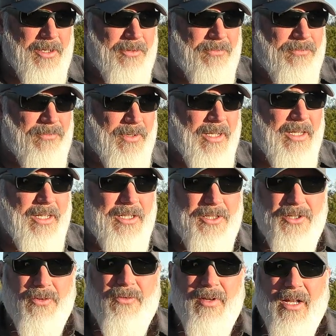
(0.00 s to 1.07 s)
you really
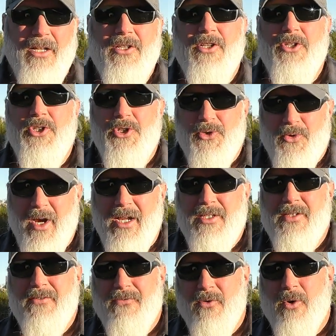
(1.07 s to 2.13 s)
do need to
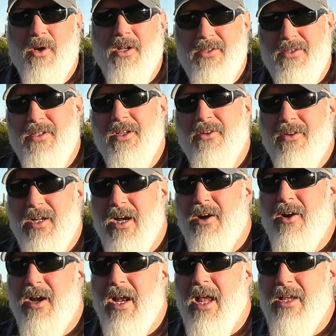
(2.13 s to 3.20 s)
dress for concealed
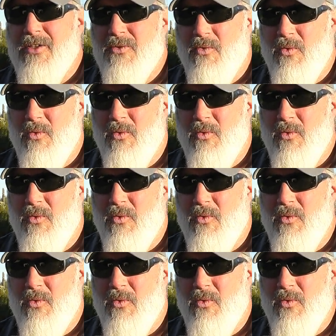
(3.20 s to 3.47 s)
carry as